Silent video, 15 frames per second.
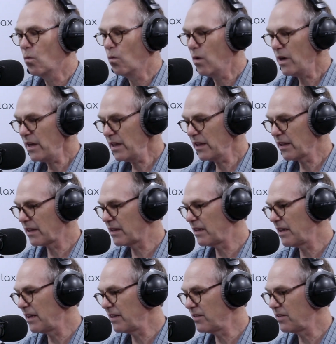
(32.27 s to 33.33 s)
one of the
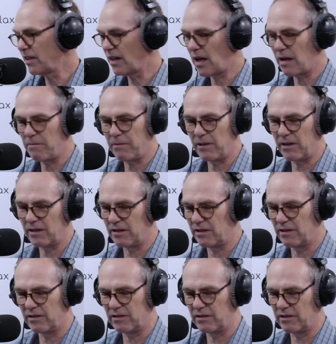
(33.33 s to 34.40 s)
things that I've
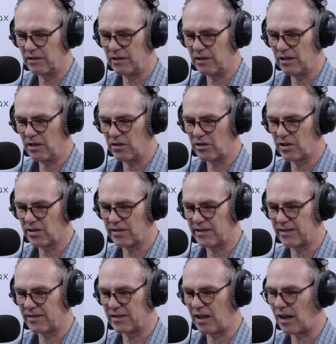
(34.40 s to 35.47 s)
been, just
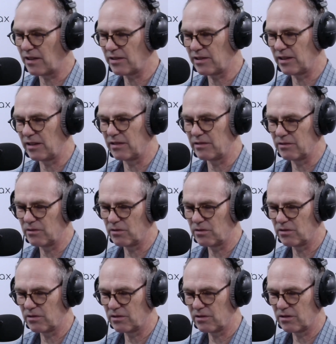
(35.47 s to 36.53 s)
discussing
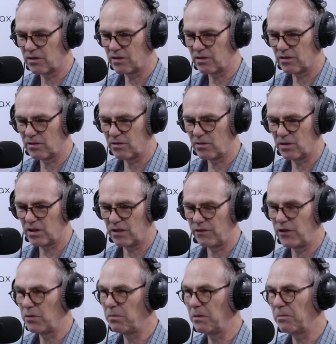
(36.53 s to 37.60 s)
with a
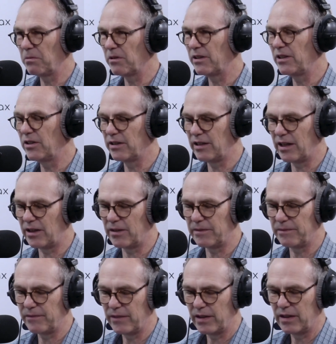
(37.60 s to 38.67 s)
few people here and there,